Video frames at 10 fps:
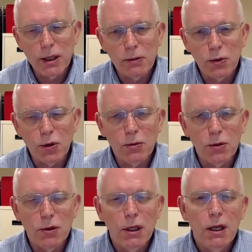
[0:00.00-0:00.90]

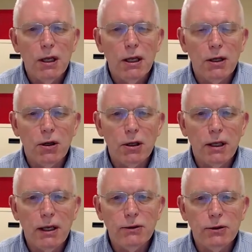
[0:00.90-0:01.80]
abnormal in all
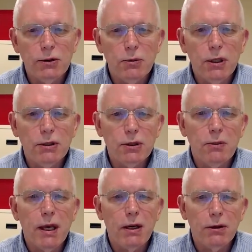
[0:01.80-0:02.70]
cases, but it's a
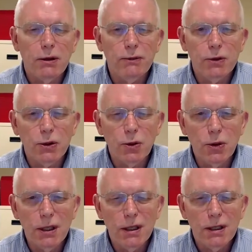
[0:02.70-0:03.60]
matter of
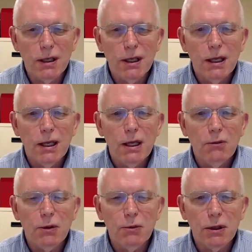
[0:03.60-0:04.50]
degree
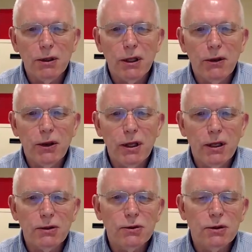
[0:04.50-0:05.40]
when we look at
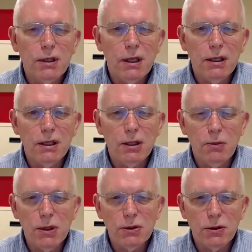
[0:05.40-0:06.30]
things in a
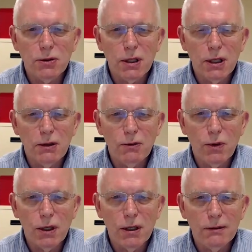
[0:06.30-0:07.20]
dimensional kind of
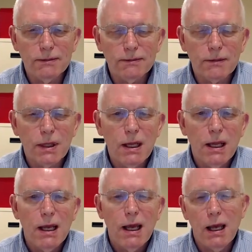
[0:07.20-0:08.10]
way.
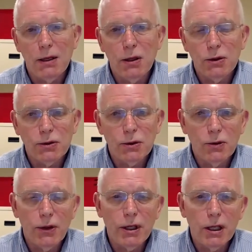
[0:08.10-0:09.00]
And also
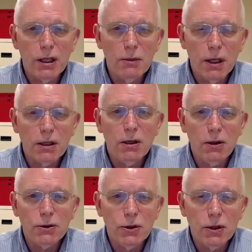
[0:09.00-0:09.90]
thinking about
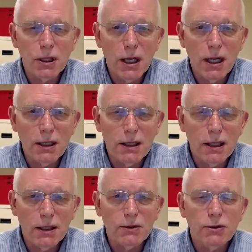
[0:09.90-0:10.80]
culture and
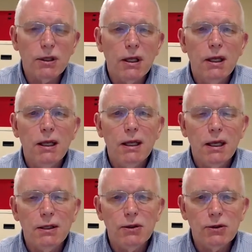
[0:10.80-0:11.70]
context
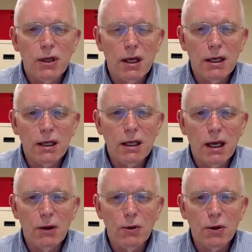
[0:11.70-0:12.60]
in deciding
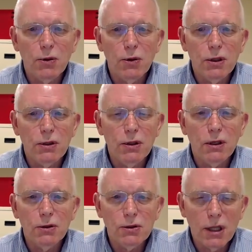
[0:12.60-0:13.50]
how we're going to
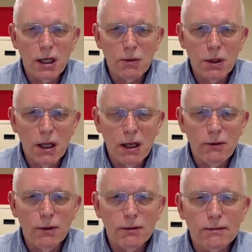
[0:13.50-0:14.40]
understand
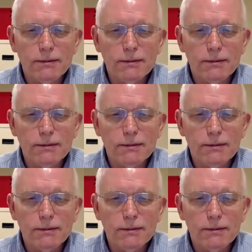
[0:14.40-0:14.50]
behavior.